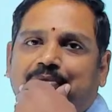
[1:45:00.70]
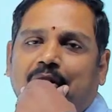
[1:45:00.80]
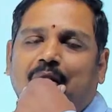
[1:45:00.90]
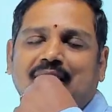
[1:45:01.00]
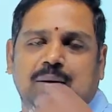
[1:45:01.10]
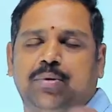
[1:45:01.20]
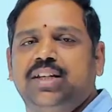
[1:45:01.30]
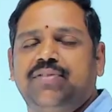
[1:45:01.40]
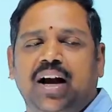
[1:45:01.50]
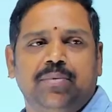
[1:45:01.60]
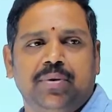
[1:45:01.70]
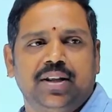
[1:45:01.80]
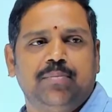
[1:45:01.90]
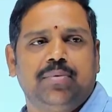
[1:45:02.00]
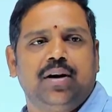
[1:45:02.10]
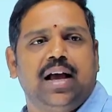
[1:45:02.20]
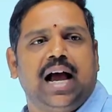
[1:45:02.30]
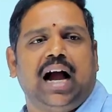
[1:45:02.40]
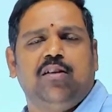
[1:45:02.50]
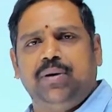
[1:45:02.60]
Okay, suppose if I am the Pradeep,
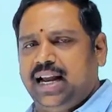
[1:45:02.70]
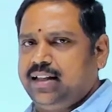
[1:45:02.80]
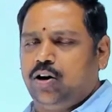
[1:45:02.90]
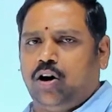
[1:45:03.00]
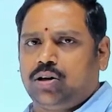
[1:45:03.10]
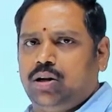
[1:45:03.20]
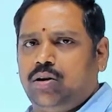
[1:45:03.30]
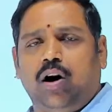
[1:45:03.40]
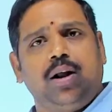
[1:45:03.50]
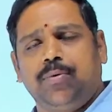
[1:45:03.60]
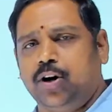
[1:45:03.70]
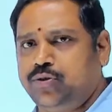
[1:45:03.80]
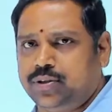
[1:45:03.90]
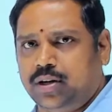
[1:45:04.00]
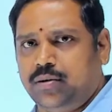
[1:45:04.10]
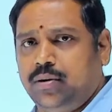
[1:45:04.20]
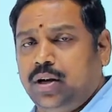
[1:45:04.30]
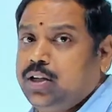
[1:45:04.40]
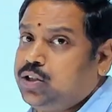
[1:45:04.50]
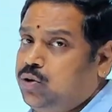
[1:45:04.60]
I'll be either a doctor or a producer.
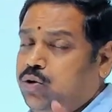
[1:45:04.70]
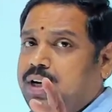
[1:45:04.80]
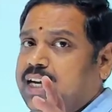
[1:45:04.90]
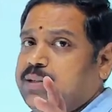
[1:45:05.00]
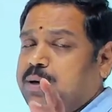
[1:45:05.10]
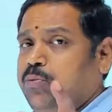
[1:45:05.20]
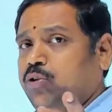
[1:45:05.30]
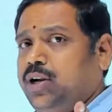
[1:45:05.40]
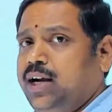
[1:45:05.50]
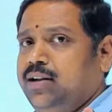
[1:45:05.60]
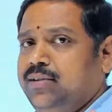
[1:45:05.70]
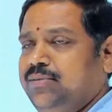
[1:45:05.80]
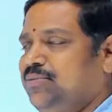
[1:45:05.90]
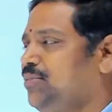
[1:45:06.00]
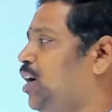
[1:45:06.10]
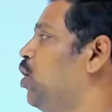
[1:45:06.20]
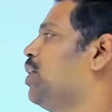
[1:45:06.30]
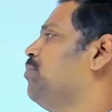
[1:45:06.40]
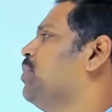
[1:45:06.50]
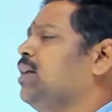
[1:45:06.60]
So don't expect both, right? Okay.
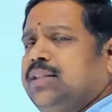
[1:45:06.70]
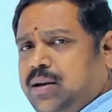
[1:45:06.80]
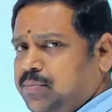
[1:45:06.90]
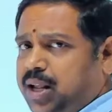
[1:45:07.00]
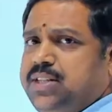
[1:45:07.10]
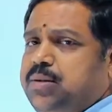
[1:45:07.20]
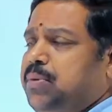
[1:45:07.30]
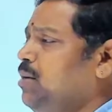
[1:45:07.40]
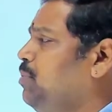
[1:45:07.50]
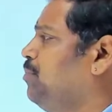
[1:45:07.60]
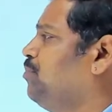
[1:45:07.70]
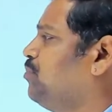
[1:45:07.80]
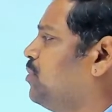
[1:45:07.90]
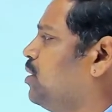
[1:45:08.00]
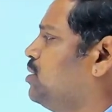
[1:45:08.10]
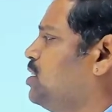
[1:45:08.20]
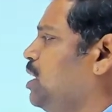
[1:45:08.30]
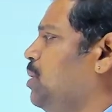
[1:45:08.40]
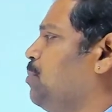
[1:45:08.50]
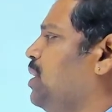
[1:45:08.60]
Sometimes it might be.
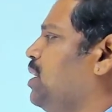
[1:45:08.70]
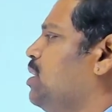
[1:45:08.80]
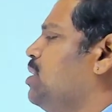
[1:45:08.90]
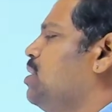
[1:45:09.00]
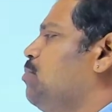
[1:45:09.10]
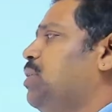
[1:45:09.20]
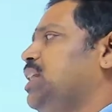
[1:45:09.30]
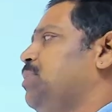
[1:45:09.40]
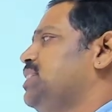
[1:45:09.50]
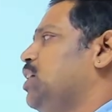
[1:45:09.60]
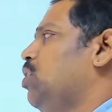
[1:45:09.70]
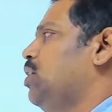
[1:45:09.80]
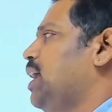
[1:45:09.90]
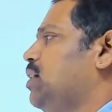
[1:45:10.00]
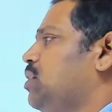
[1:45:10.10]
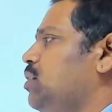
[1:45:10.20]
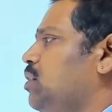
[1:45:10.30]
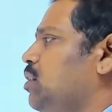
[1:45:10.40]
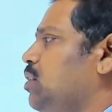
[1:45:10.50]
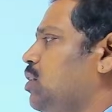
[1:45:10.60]
Statement B. Pradeep is a director.
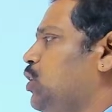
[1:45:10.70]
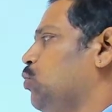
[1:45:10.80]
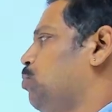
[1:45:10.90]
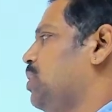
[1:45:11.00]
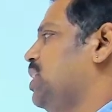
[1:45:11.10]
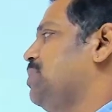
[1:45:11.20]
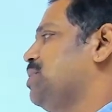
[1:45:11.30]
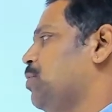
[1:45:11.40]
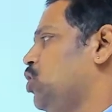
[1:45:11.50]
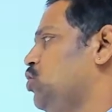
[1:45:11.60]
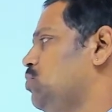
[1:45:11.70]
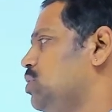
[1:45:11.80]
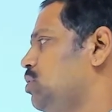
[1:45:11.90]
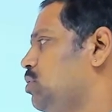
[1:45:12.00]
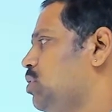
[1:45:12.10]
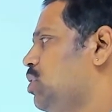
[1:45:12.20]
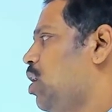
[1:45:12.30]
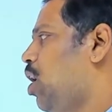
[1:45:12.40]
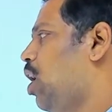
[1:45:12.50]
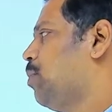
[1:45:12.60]
Q. Pradeep is a producer.
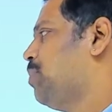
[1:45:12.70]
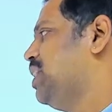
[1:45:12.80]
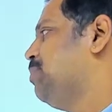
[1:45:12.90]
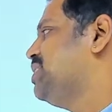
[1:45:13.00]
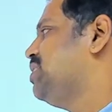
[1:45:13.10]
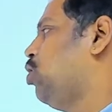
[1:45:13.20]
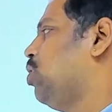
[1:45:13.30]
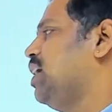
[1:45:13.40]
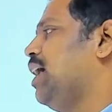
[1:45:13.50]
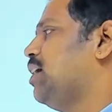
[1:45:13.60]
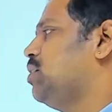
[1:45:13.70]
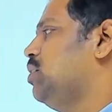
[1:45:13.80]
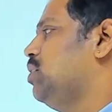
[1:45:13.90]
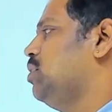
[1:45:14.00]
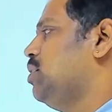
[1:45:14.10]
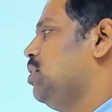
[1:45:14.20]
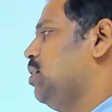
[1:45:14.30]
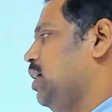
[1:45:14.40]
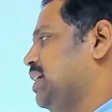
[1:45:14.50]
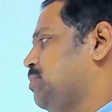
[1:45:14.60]
Or Pradeep is not a director.
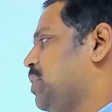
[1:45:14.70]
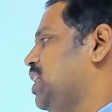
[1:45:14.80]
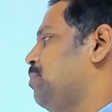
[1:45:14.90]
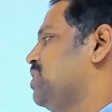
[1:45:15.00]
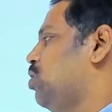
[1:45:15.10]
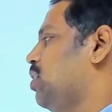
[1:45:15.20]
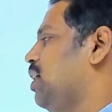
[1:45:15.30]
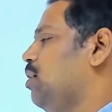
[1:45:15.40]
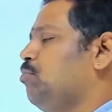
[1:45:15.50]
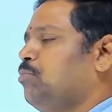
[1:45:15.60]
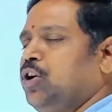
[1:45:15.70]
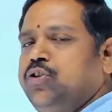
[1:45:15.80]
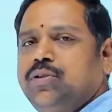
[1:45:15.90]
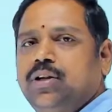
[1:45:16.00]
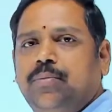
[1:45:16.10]
S. Pradeep is not a producer.